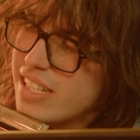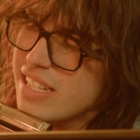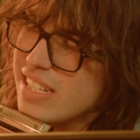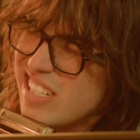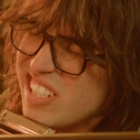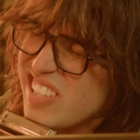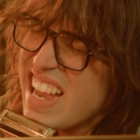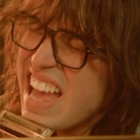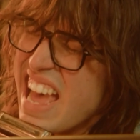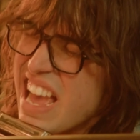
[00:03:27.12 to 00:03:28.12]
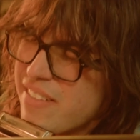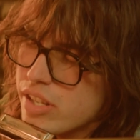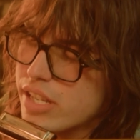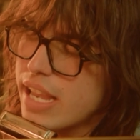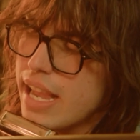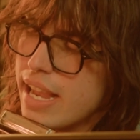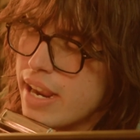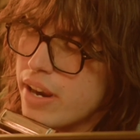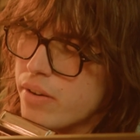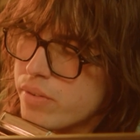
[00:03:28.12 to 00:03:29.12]
could drive to
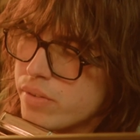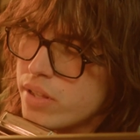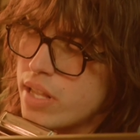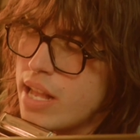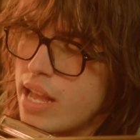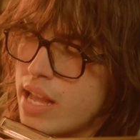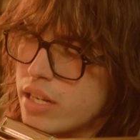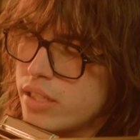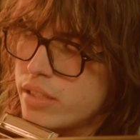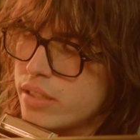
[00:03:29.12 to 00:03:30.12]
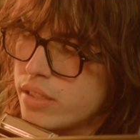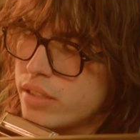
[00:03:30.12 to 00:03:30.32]
Carolina